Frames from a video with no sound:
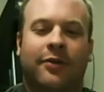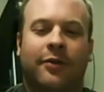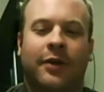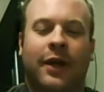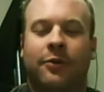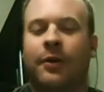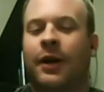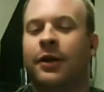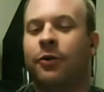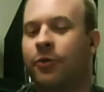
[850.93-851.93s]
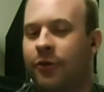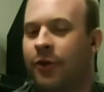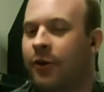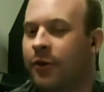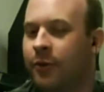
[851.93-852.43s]
So that's what I used
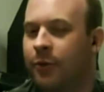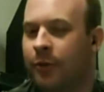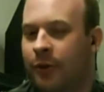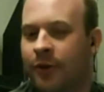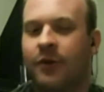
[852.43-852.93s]
to do,